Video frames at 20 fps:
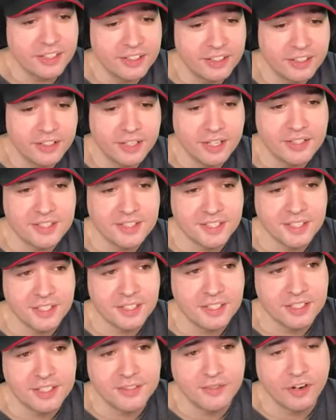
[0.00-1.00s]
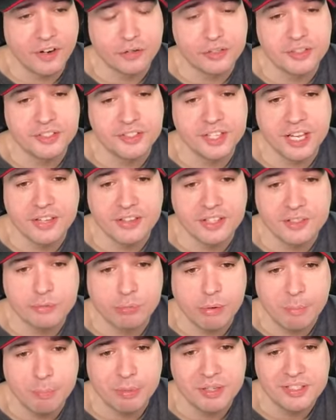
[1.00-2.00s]
uh, it's uh, it's fair to say
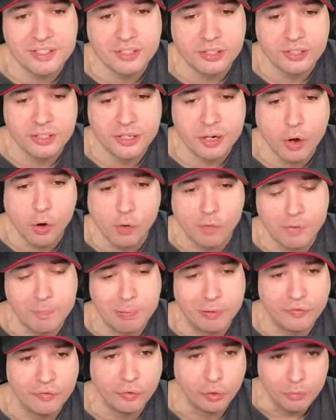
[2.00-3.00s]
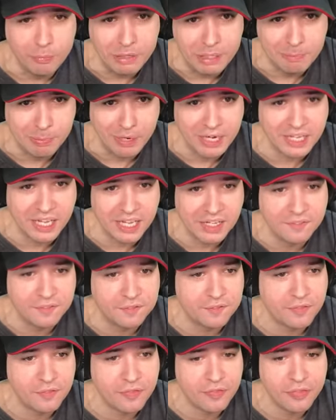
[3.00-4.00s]
these weapons are overperforming by like
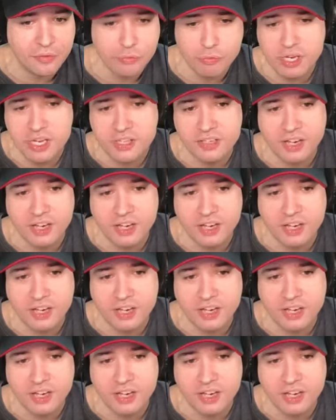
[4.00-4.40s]
three